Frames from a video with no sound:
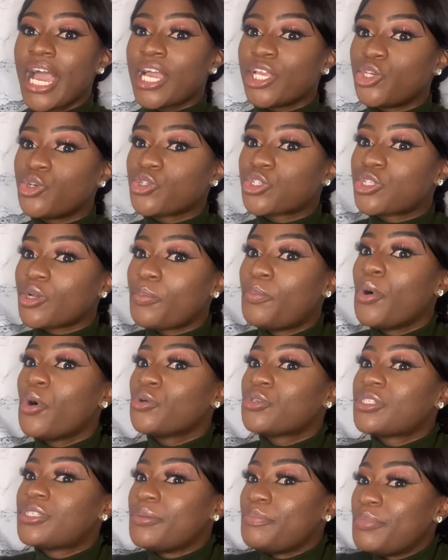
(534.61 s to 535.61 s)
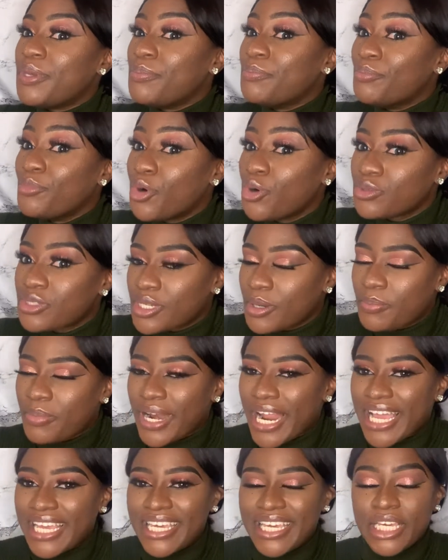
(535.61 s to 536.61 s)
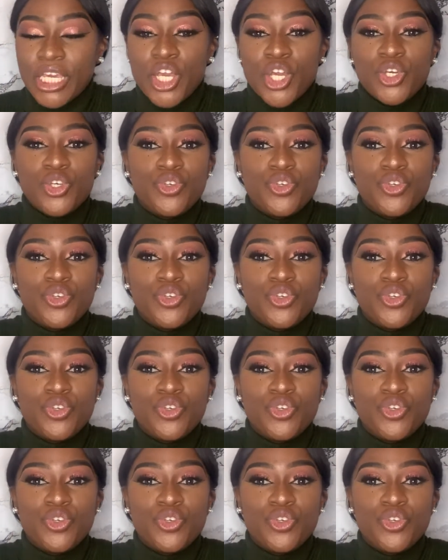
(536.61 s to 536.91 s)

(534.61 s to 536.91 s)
and you're supposed to be multiplying.